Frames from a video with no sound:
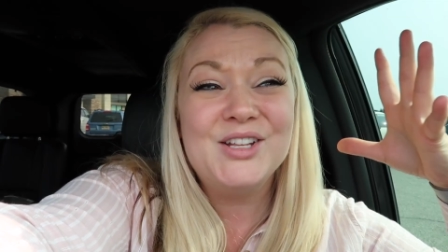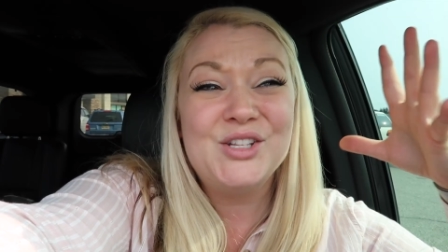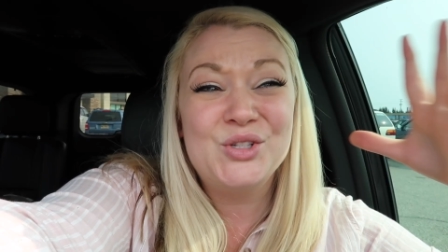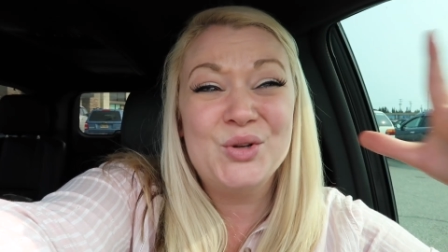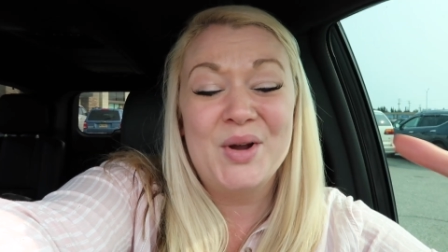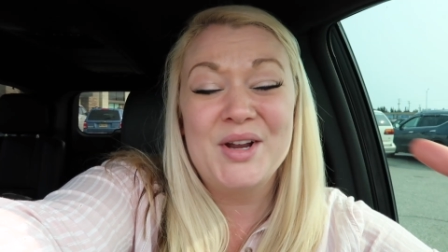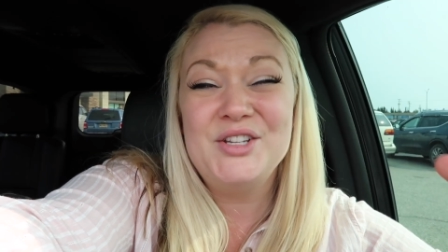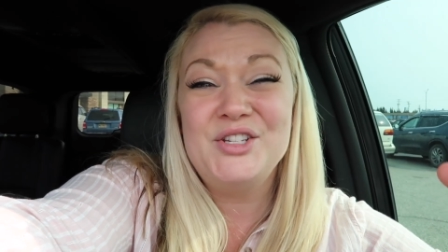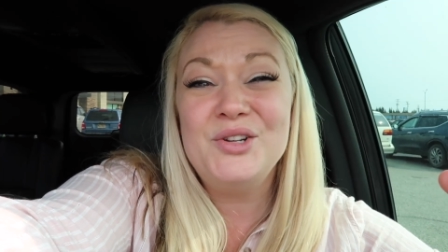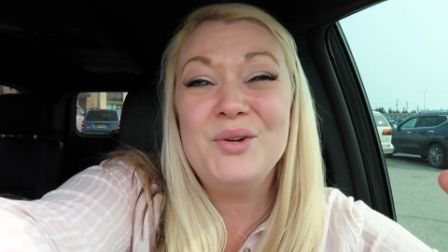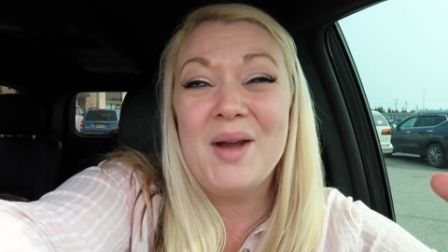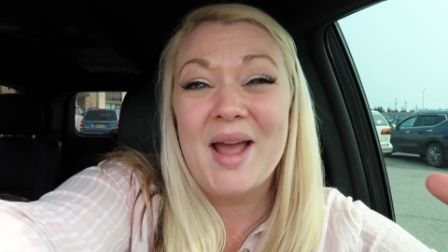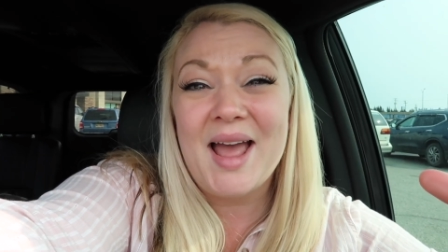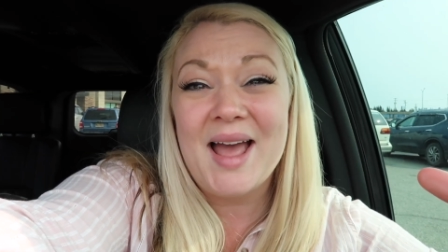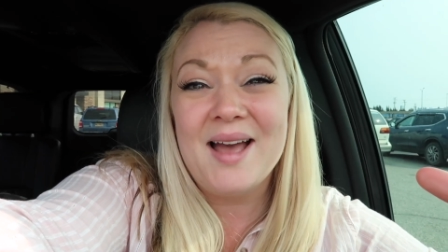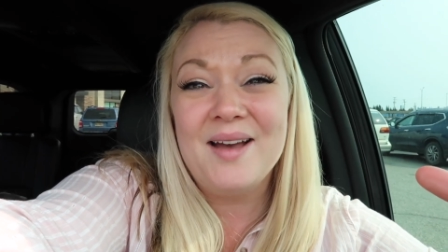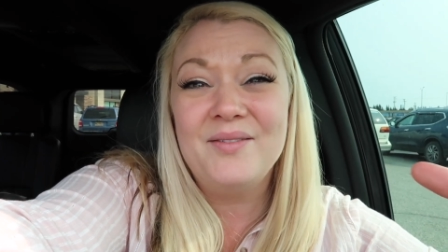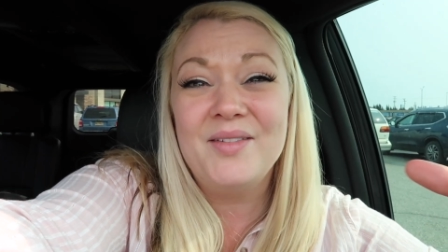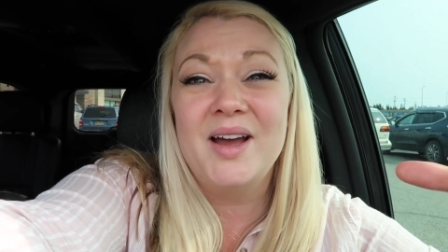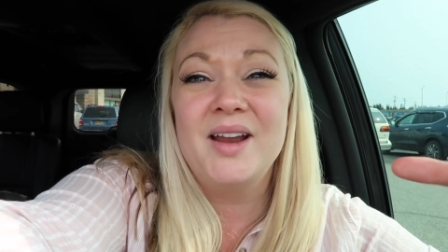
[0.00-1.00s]
So I do
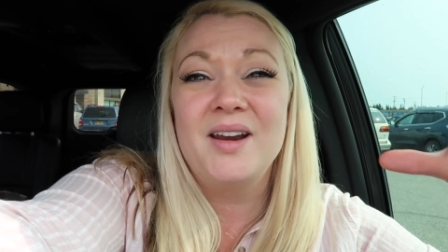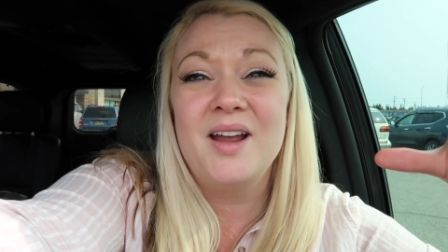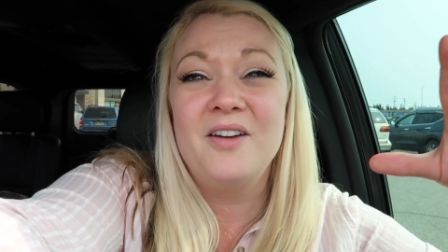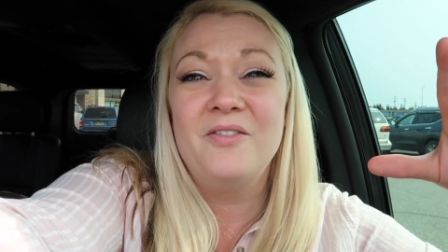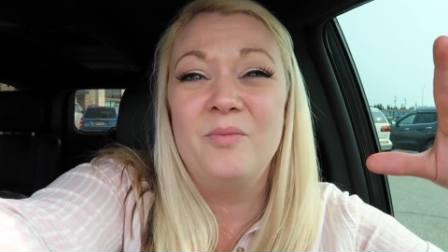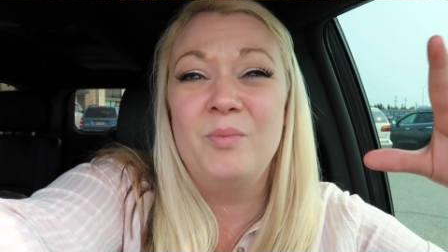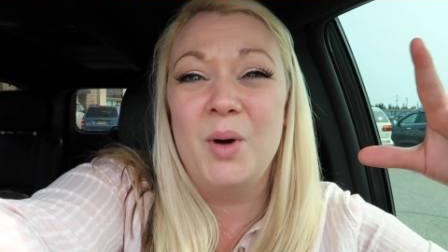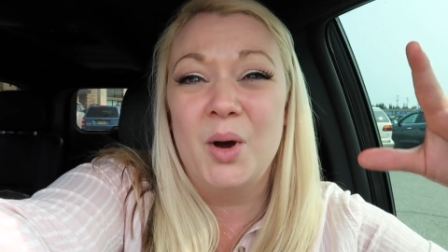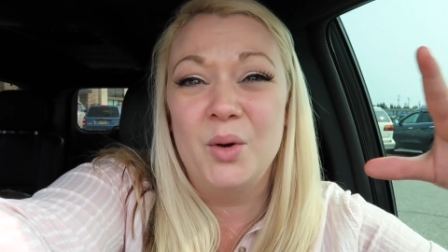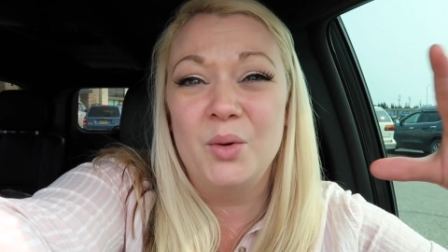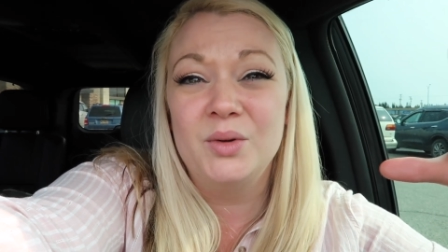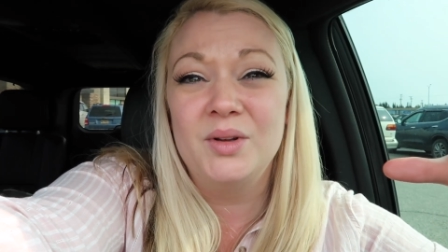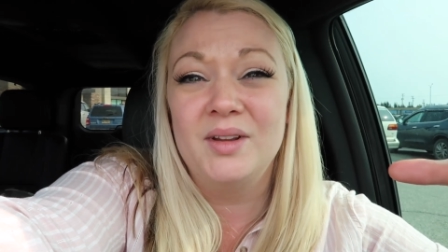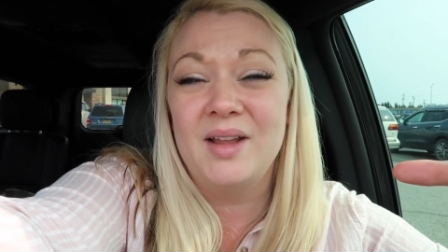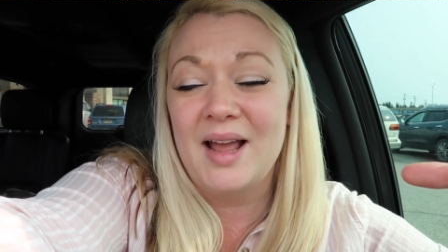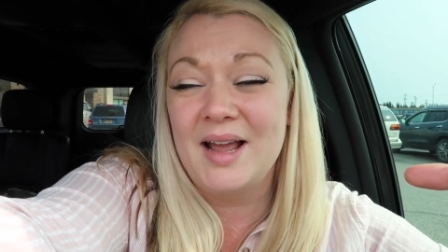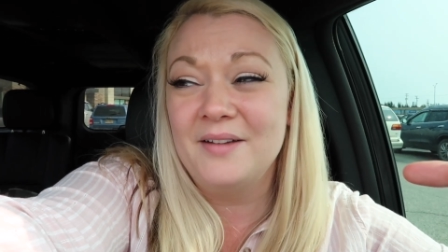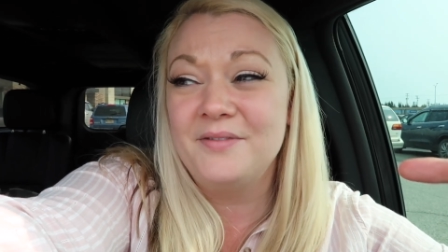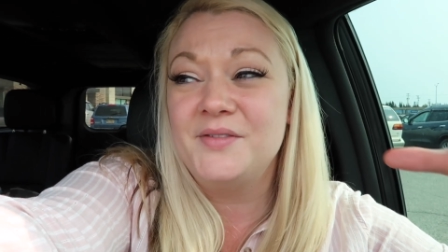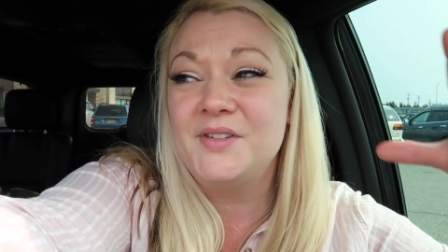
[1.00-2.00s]
have enough bone
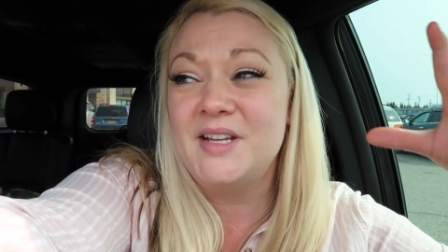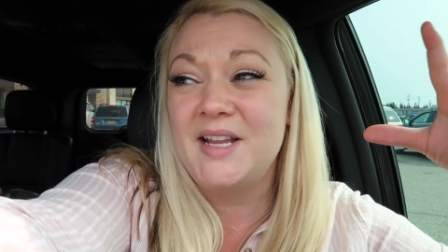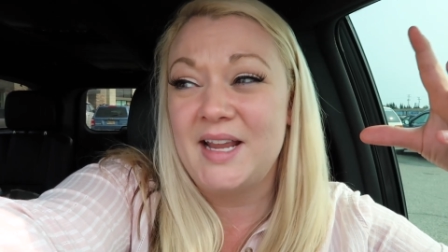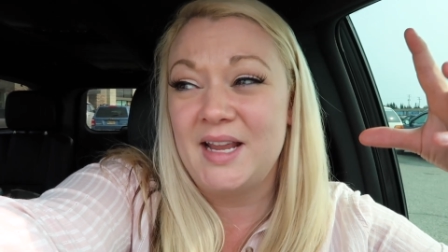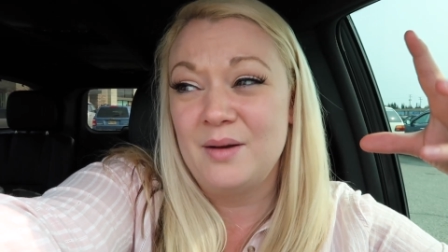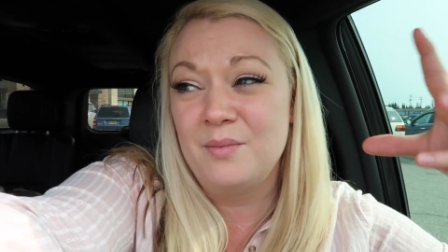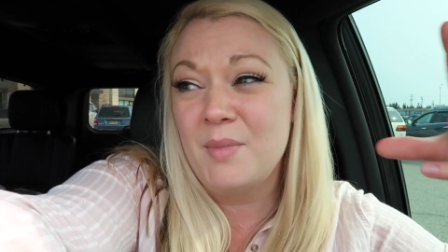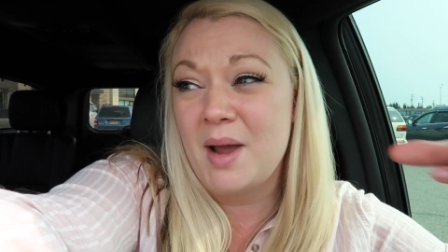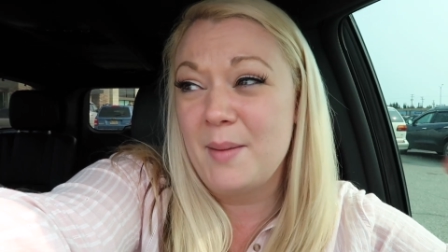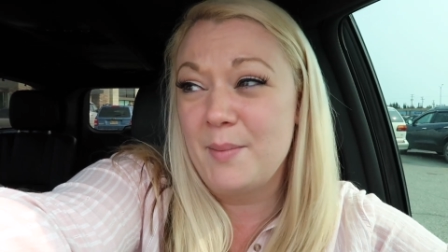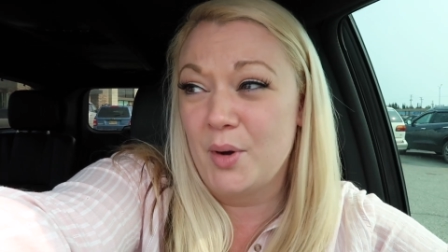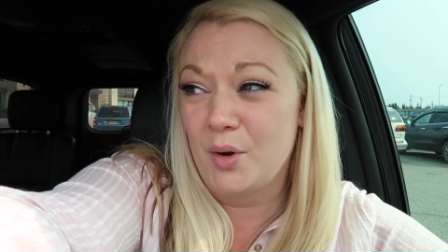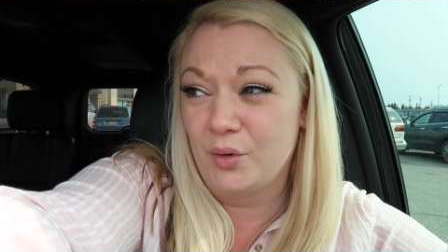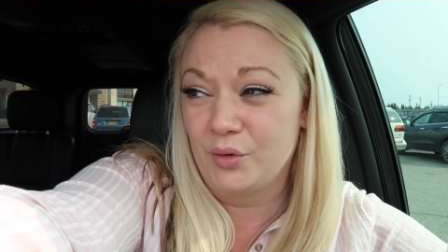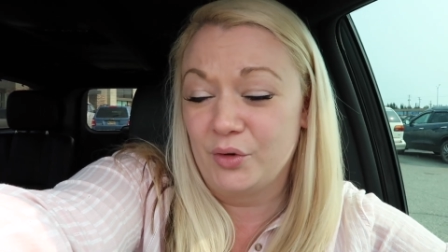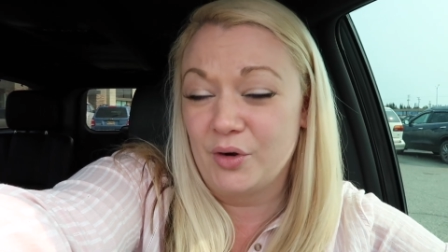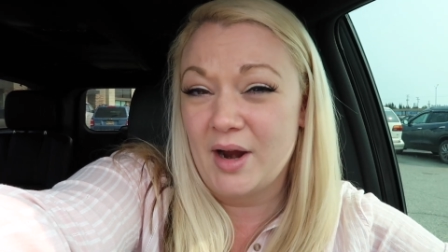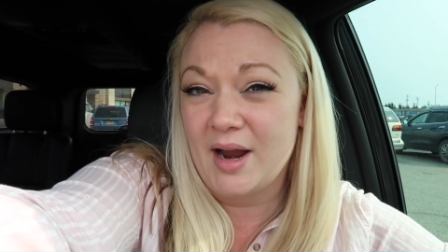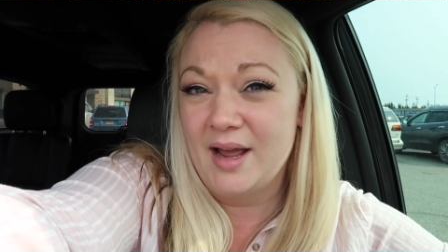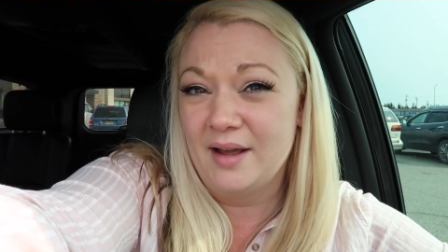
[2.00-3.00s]
left in my
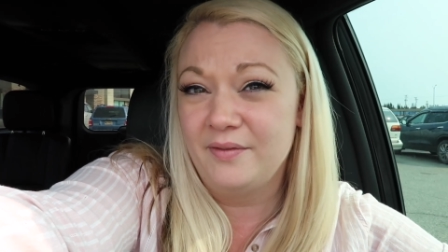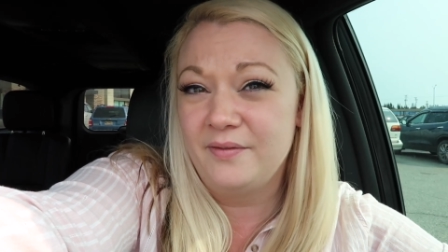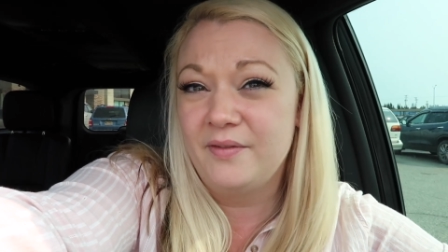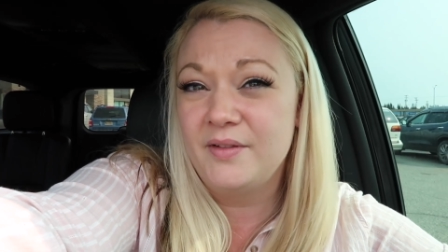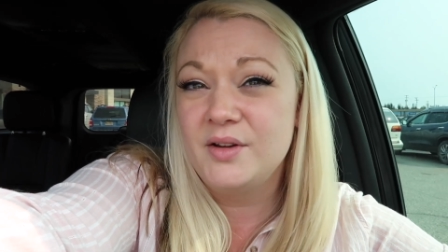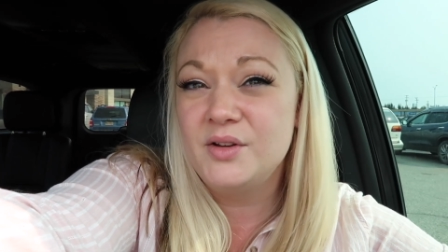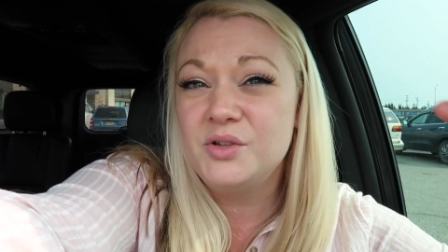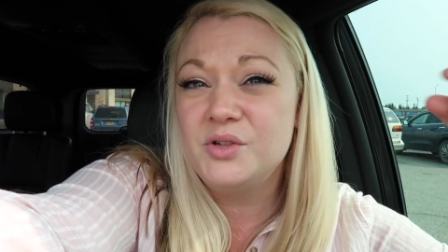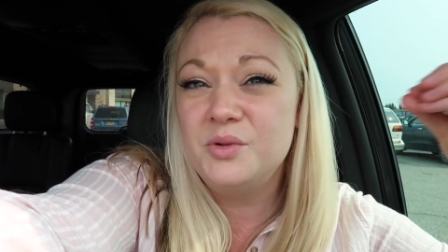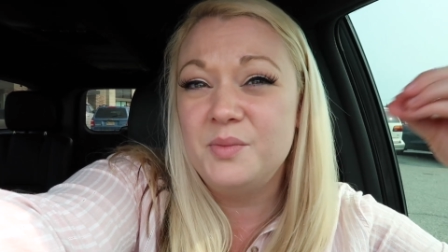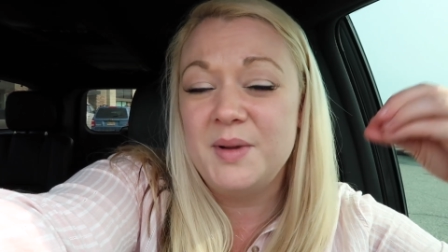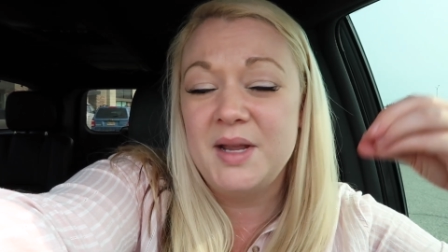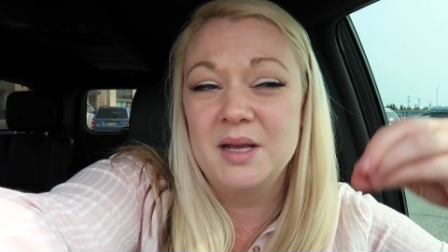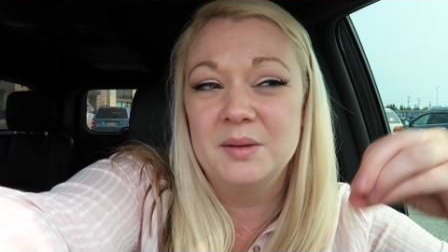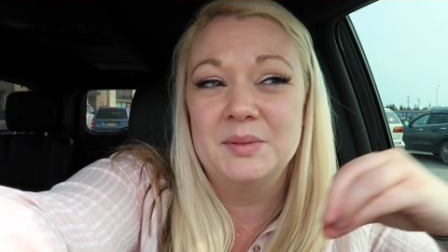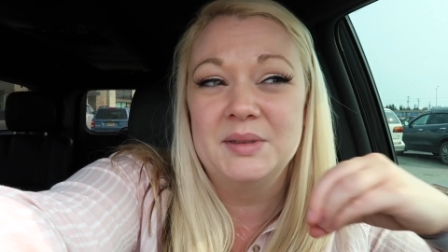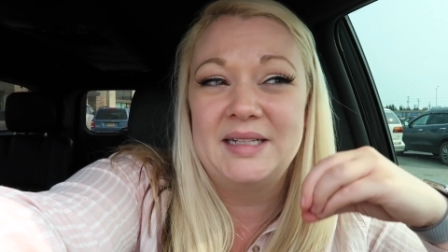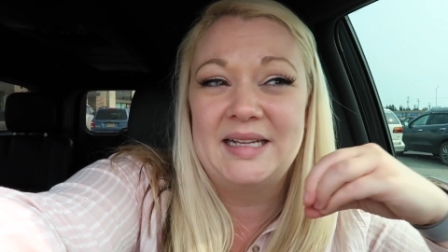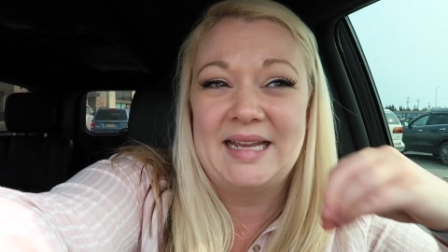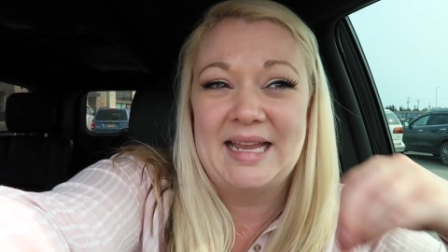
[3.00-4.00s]
bone graft to be
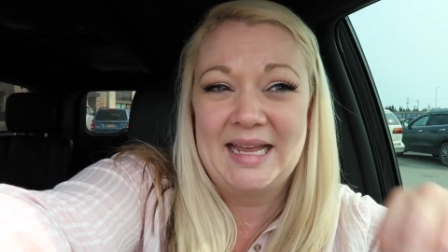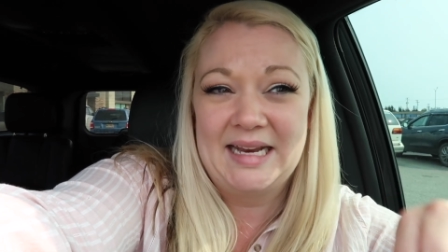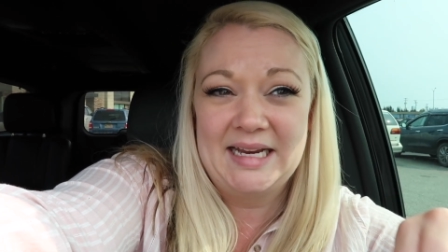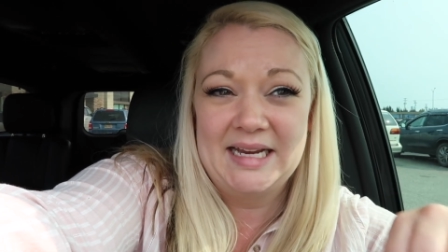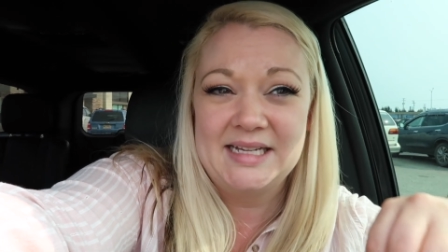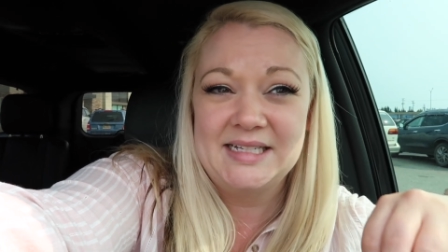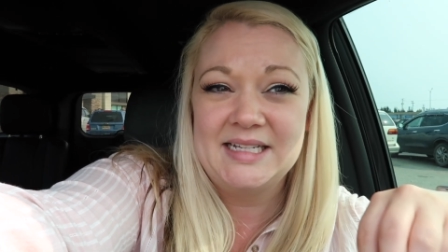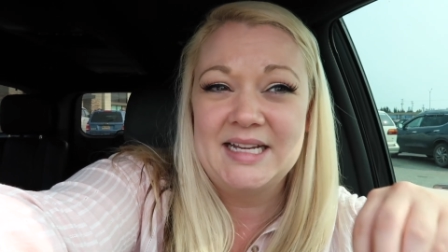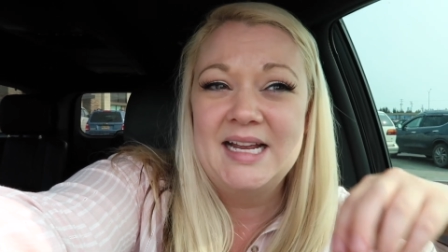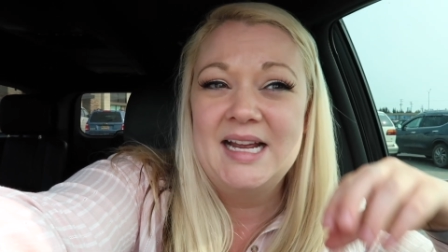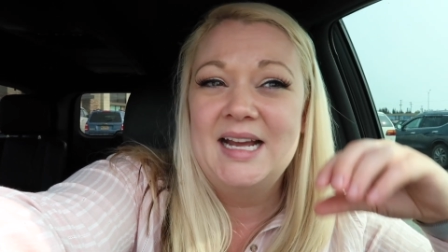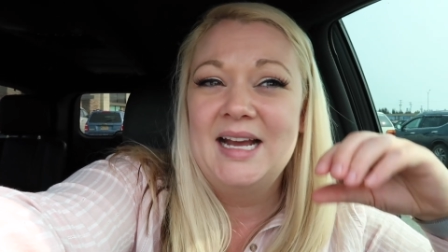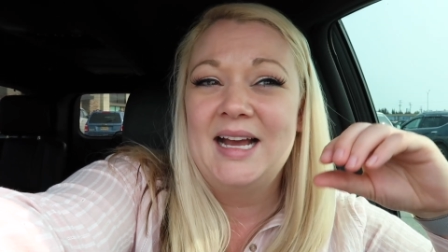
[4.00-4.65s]
able to get it.